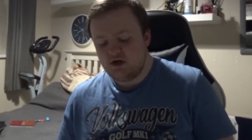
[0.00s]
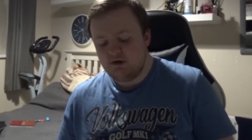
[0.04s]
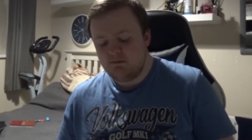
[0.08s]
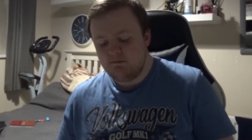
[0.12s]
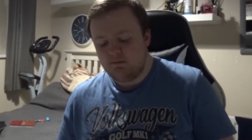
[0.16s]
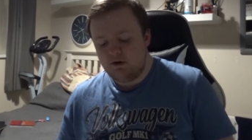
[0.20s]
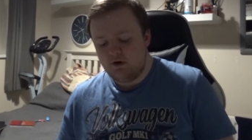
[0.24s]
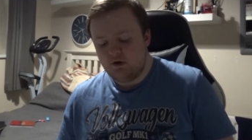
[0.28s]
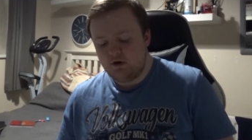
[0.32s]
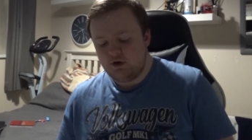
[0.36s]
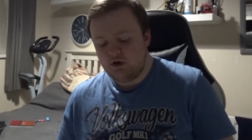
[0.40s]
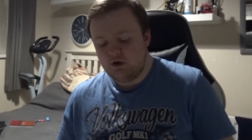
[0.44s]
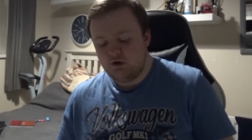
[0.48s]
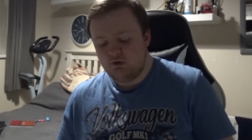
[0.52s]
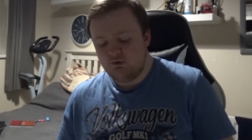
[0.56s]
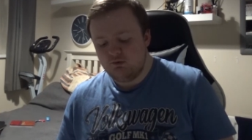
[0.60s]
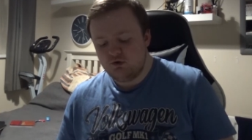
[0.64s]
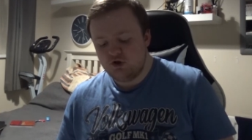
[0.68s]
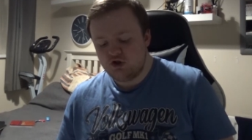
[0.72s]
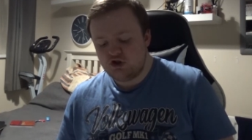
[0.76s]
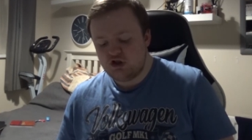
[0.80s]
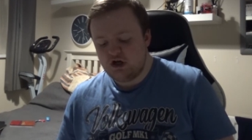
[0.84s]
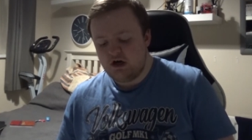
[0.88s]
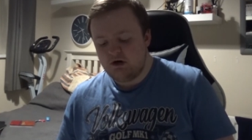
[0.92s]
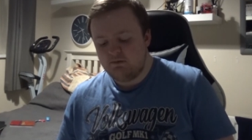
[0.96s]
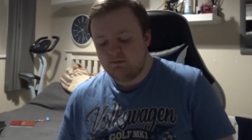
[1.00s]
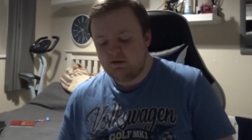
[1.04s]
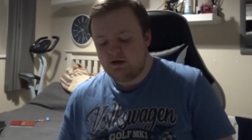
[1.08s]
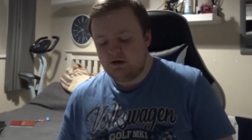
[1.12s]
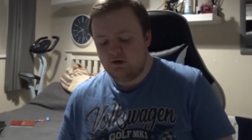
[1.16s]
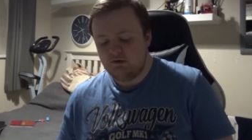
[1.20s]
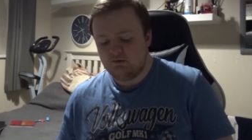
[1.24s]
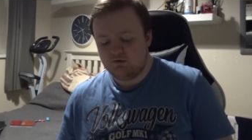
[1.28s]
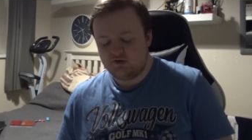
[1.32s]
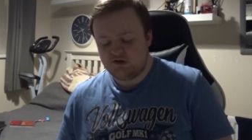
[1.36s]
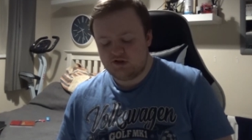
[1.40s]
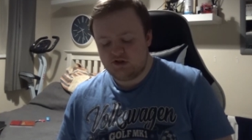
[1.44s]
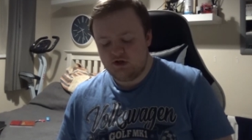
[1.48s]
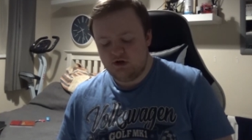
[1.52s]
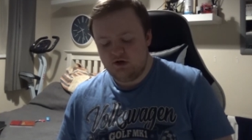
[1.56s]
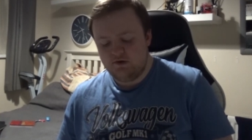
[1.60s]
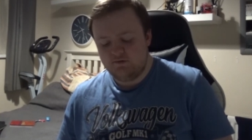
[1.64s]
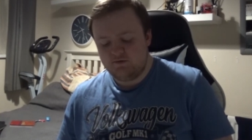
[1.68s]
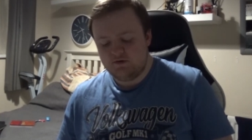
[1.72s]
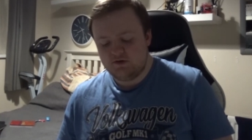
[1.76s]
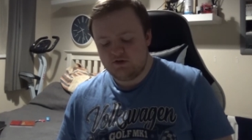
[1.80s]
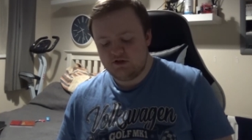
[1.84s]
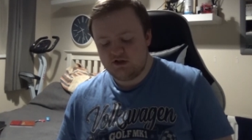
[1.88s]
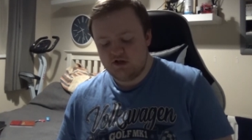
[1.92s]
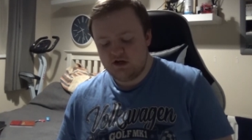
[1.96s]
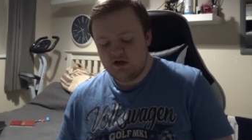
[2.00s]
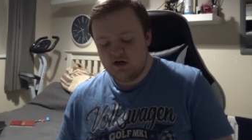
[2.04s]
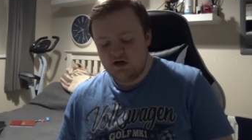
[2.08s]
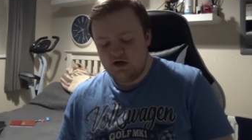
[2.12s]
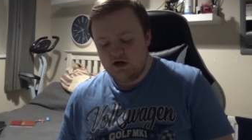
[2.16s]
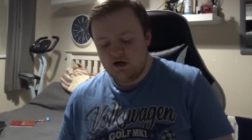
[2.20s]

among you shall be your servant.